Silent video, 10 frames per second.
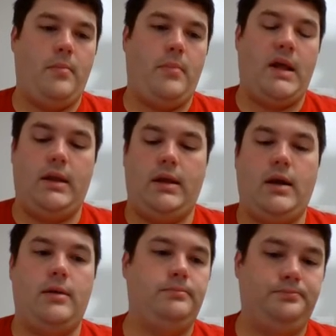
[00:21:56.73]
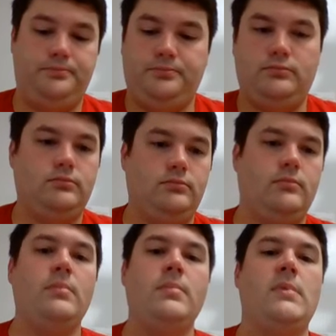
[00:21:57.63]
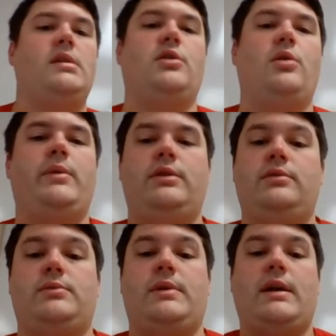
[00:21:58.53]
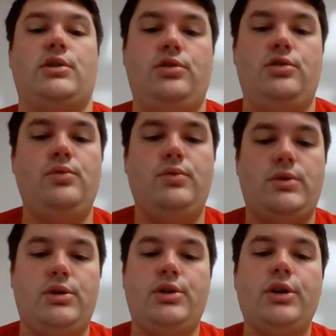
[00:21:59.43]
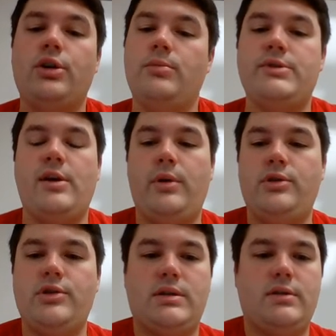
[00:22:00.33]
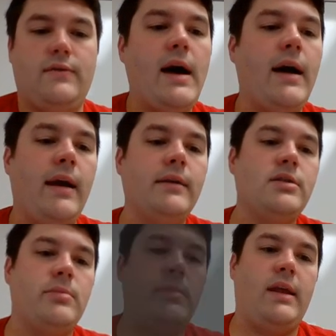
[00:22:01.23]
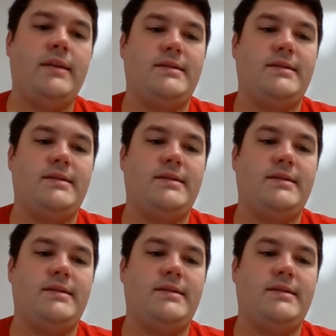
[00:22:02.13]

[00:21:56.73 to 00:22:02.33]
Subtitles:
polygon. So what we can do is we can actually use the terms that we just defined to make this